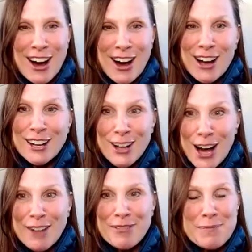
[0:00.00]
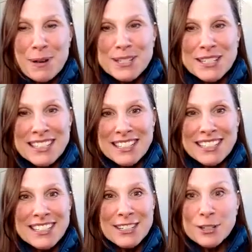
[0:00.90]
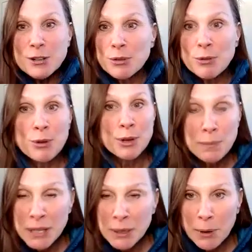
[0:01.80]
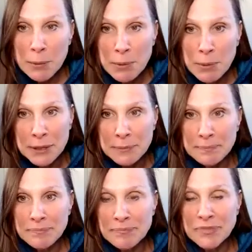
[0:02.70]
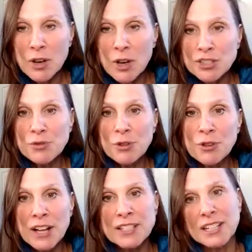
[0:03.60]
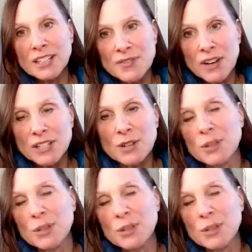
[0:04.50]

on a kapha person wouldn't be appropriate. Also for vata, because vata